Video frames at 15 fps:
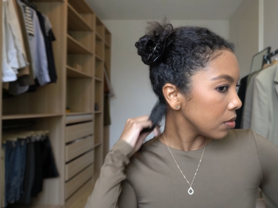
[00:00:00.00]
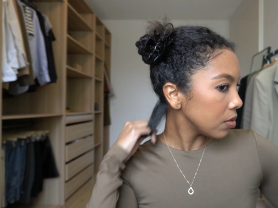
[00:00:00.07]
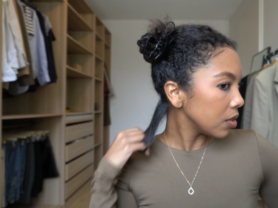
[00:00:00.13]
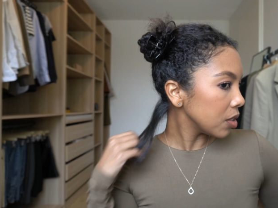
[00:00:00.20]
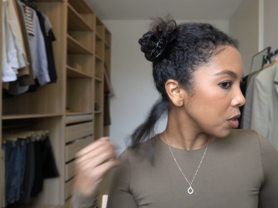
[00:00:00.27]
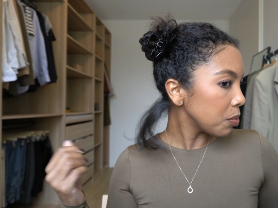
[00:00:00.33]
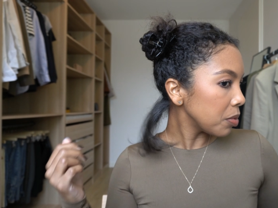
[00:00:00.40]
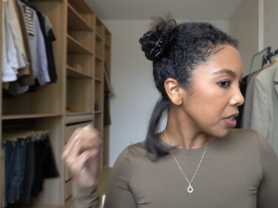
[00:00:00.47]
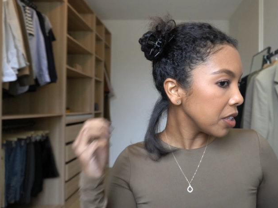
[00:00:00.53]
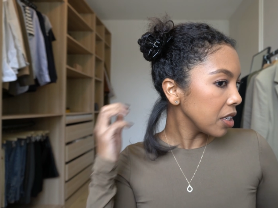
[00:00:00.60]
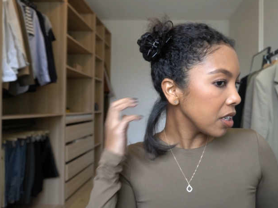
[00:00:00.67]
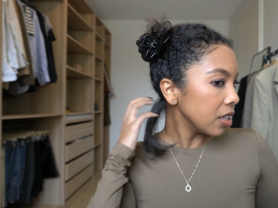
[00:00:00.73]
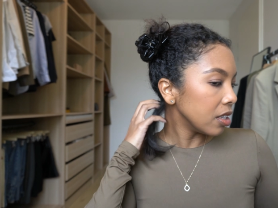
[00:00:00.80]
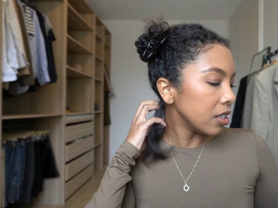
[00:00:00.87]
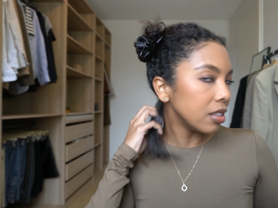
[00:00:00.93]
It's pretty
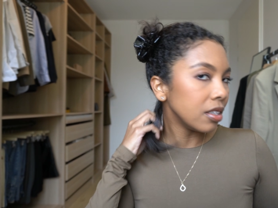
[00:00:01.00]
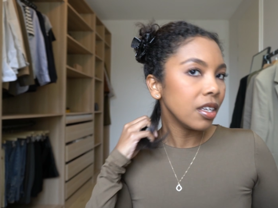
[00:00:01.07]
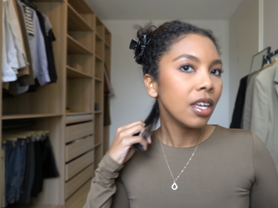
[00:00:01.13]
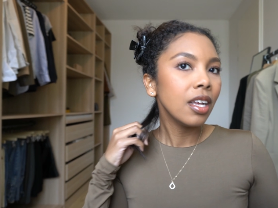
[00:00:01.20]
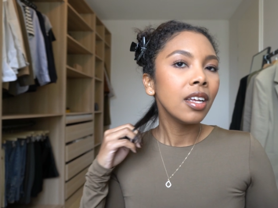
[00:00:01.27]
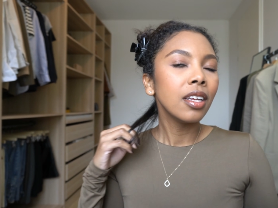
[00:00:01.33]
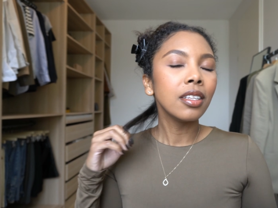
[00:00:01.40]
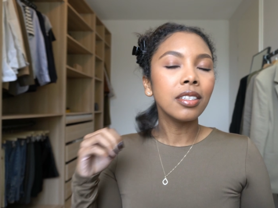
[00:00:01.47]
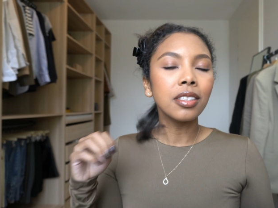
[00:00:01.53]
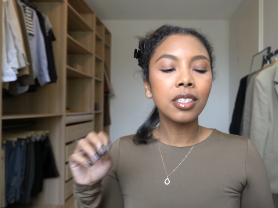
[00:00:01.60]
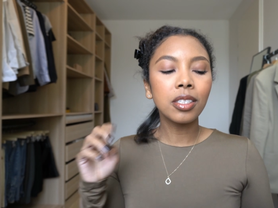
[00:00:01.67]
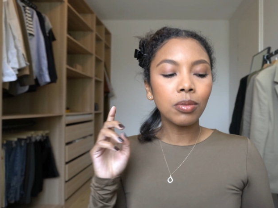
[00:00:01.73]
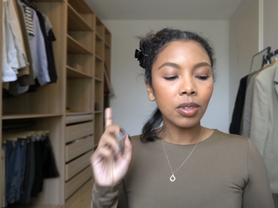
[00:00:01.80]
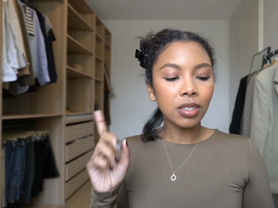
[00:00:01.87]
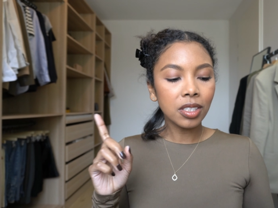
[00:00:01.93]
good. This
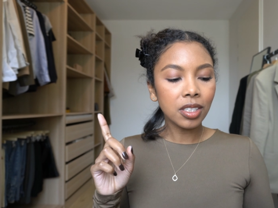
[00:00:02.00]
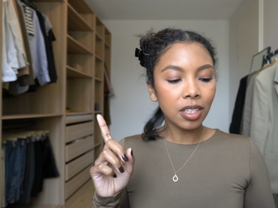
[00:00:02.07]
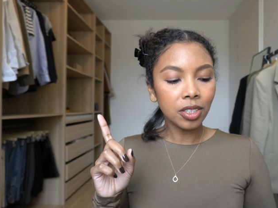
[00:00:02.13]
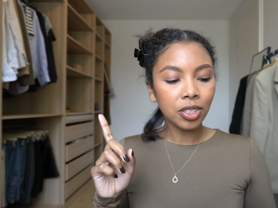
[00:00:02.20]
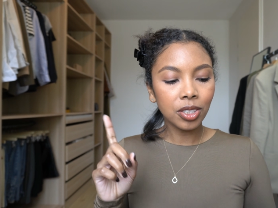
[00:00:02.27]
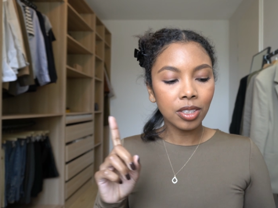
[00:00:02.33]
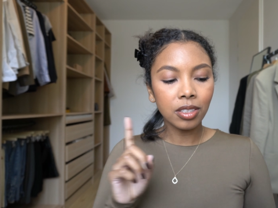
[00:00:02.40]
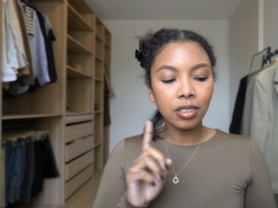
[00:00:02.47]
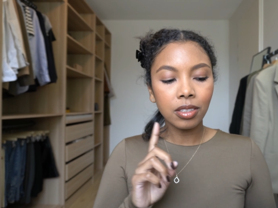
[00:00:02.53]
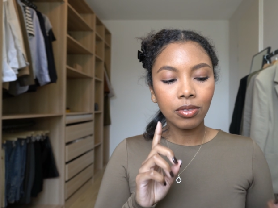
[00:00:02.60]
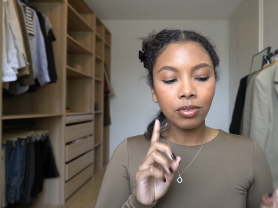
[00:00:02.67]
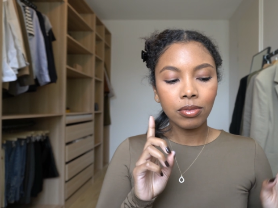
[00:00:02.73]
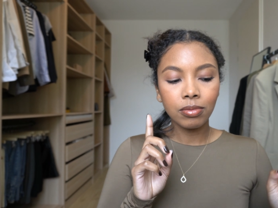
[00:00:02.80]
is one section,